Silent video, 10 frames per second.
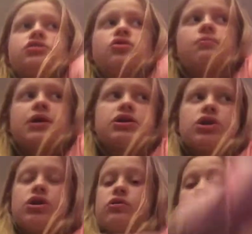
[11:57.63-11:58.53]
So make
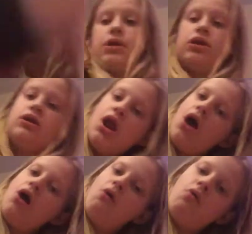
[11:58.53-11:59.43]
sure you let me
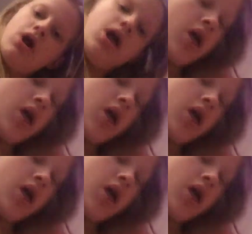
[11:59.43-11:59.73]
know.